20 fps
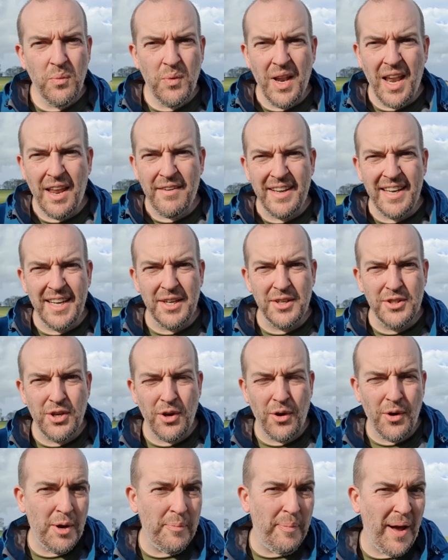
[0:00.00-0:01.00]
We'll have a little
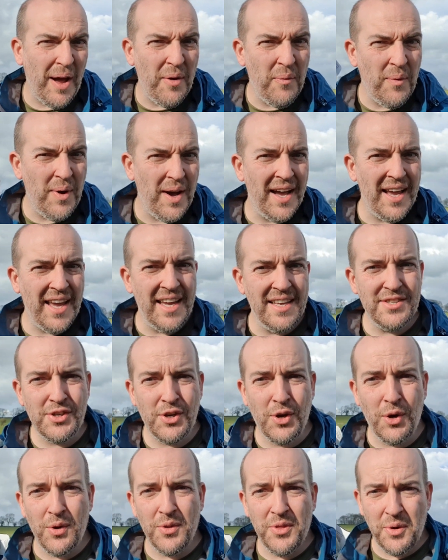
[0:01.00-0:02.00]
talk about why it's
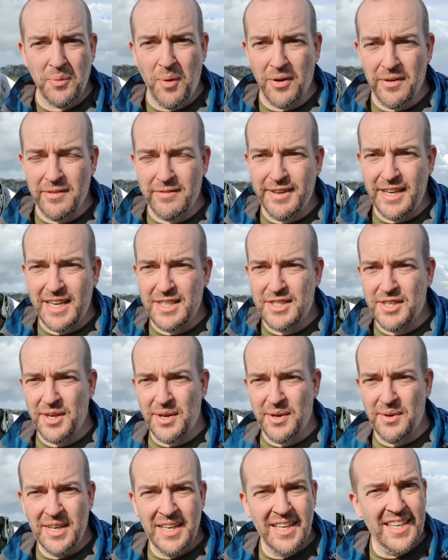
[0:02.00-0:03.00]
called the
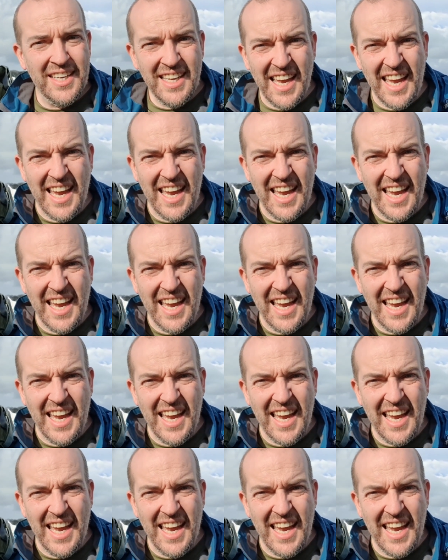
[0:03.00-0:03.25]
1v2.